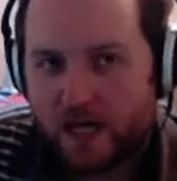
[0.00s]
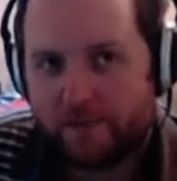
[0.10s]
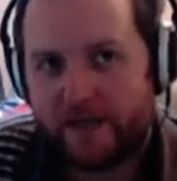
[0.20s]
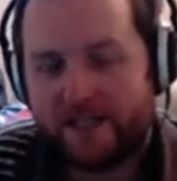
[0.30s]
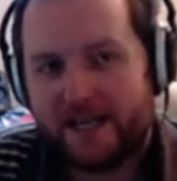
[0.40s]
Well,
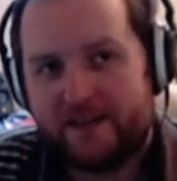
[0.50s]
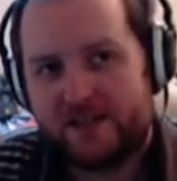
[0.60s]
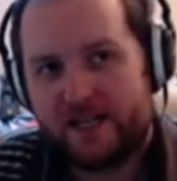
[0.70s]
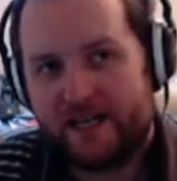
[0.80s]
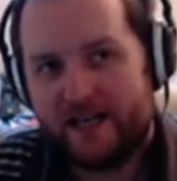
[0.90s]
I mean, at the end
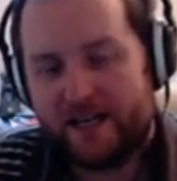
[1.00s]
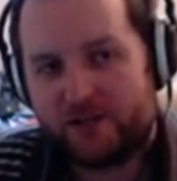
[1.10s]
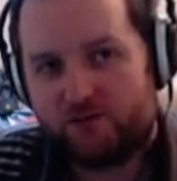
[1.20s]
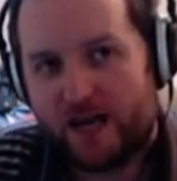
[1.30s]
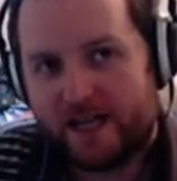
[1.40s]
of the day,
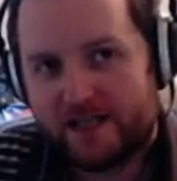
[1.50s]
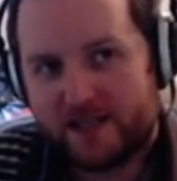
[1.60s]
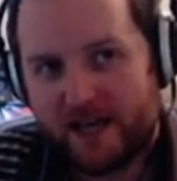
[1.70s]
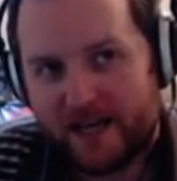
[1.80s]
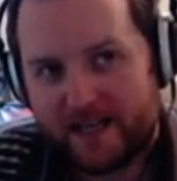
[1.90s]
it's
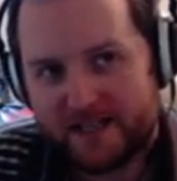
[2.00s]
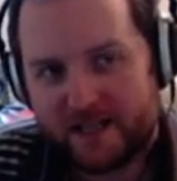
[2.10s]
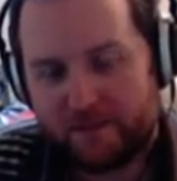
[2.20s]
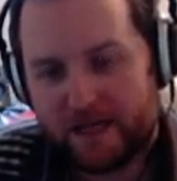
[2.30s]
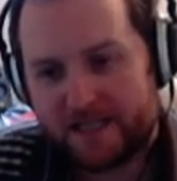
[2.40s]
rice and it's
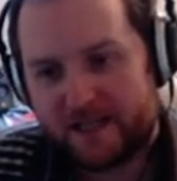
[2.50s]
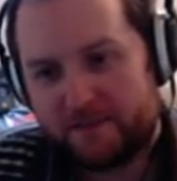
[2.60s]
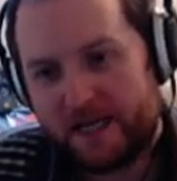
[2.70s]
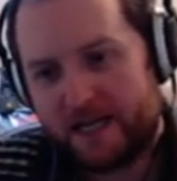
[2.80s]
in a plastic